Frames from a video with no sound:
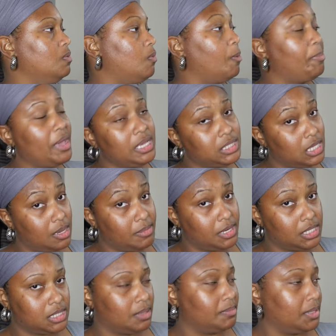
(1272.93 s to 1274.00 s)
well, pink salmon
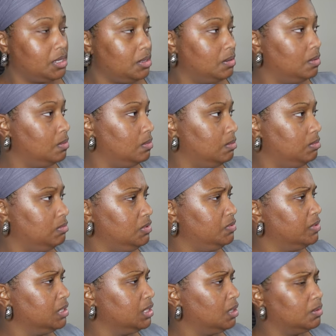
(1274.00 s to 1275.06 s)
is something you, you
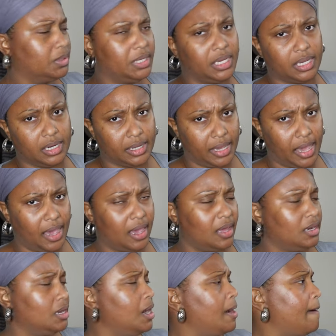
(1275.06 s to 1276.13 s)
really only get in a can.